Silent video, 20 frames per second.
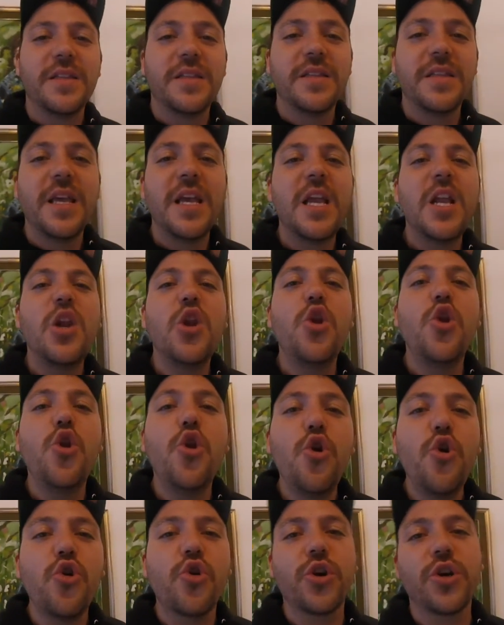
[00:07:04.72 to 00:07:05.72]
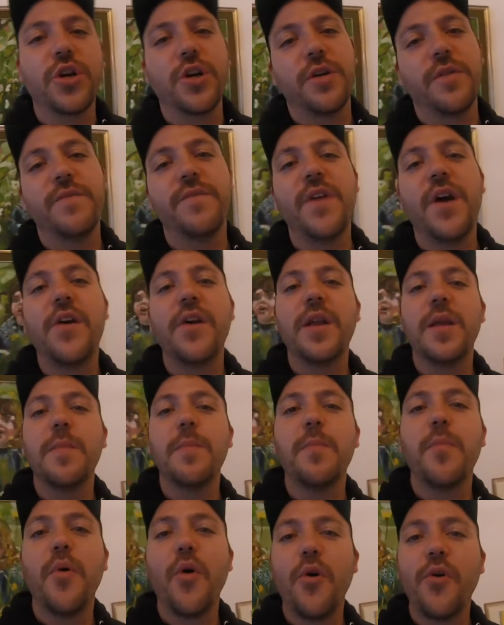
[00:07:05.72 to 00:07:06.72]
they look very
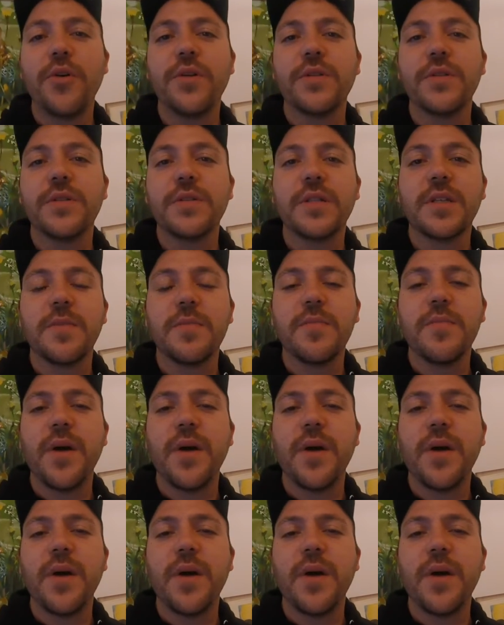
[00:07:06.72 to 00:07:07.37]
important,